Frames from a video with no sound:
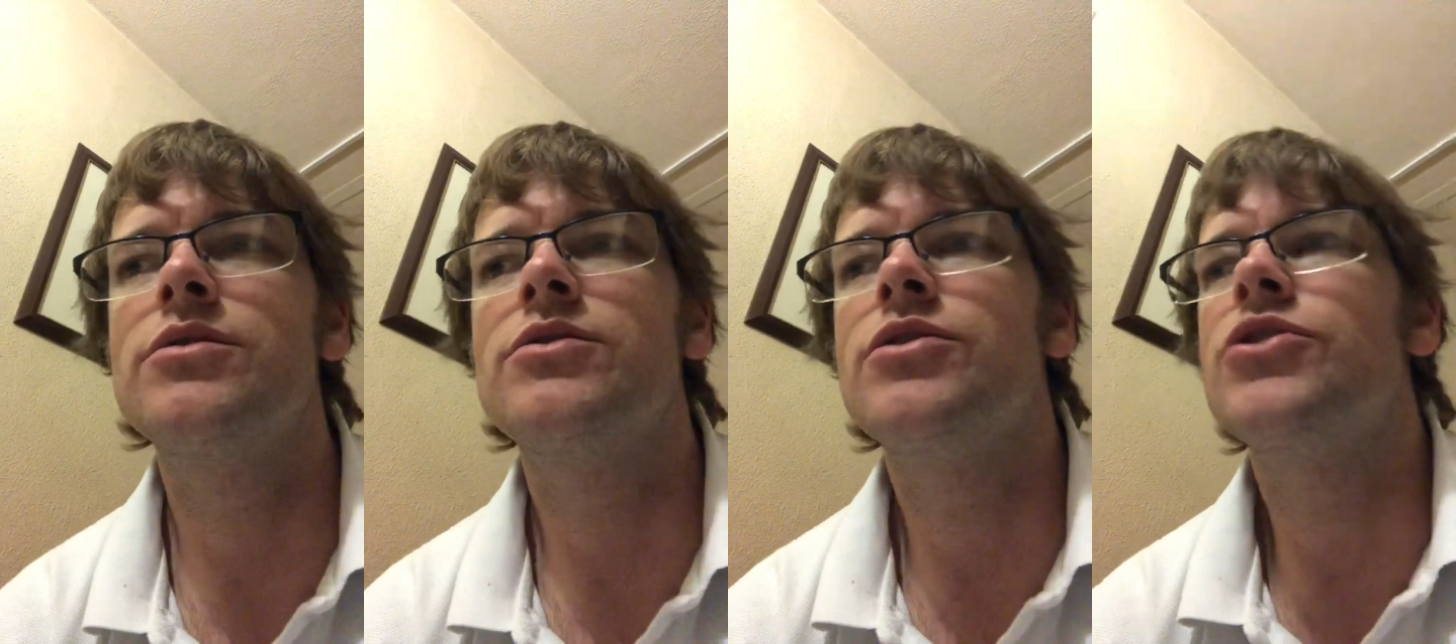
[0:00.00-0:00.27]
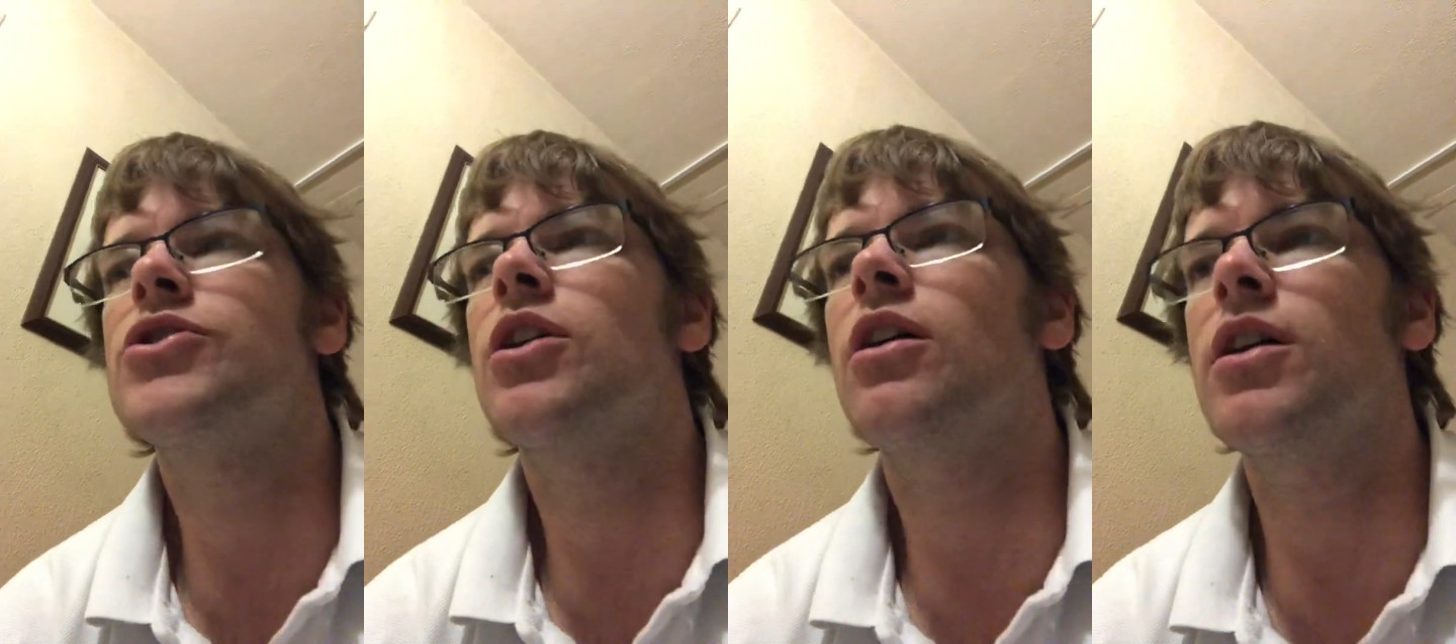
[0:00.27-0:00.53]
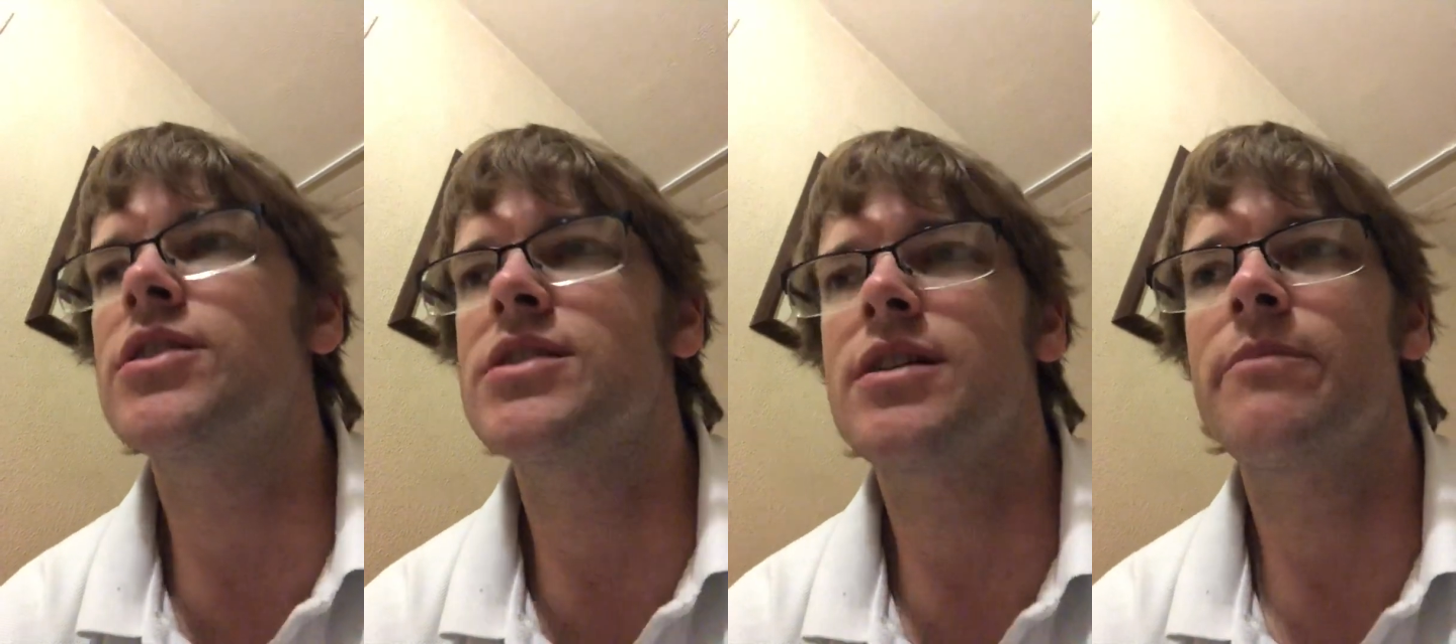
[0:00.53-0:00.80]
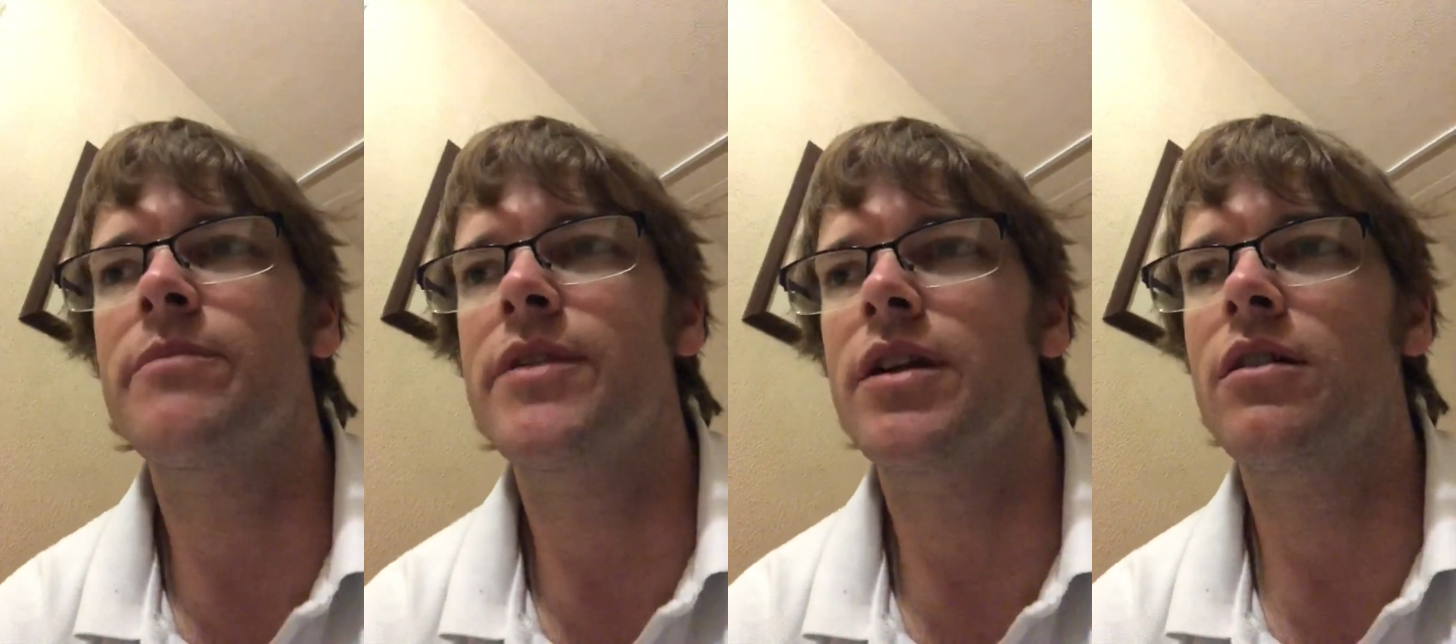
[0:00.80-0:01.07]
to charge
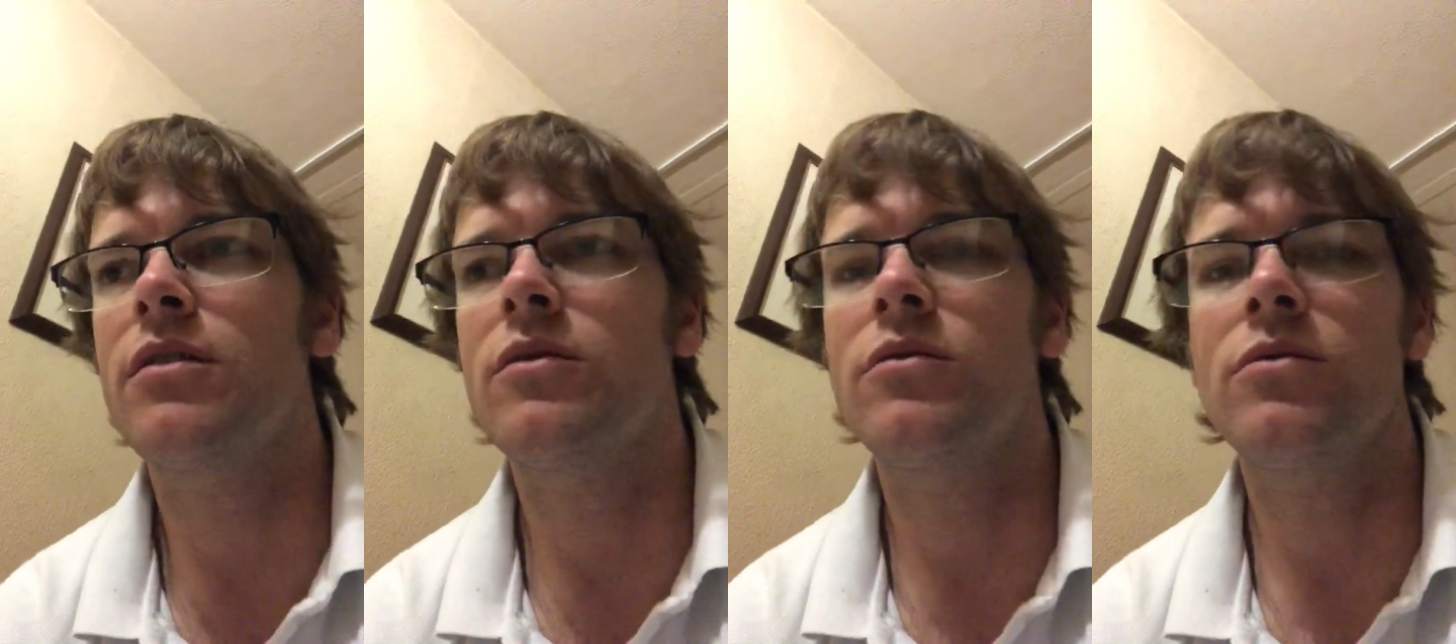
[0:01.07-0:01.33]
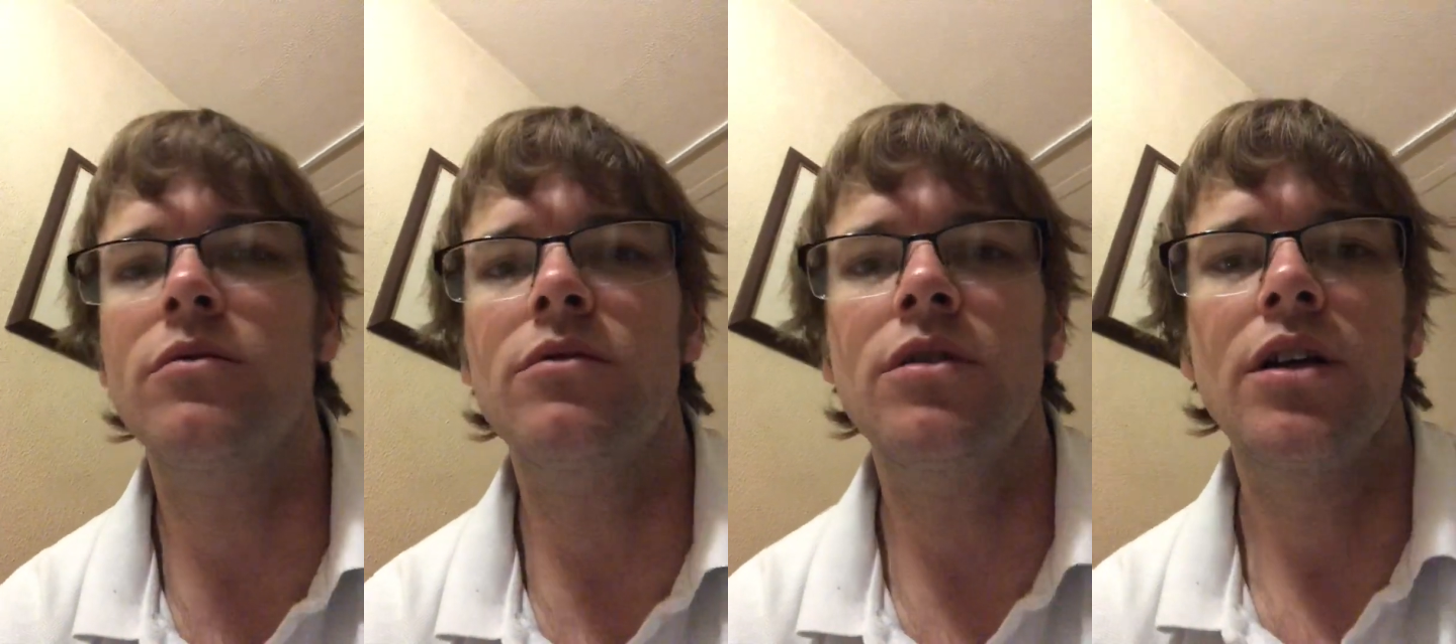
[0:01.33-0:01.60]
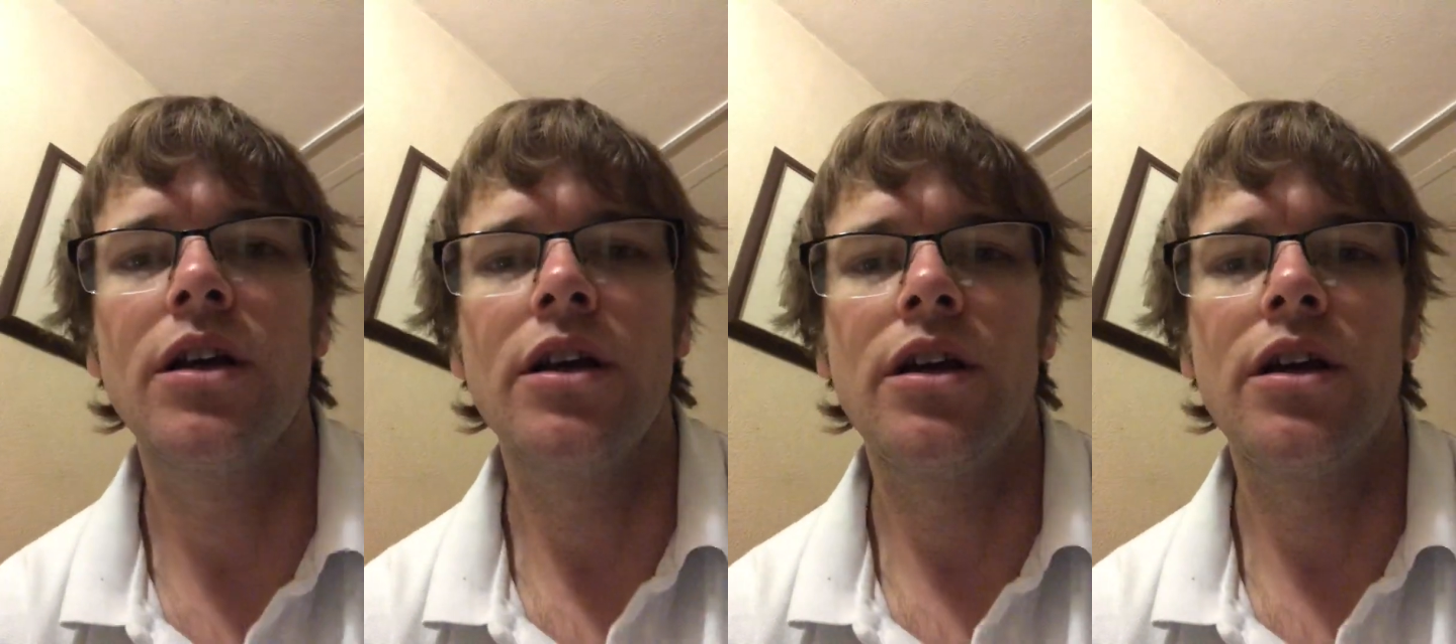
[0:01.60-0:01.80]
something, or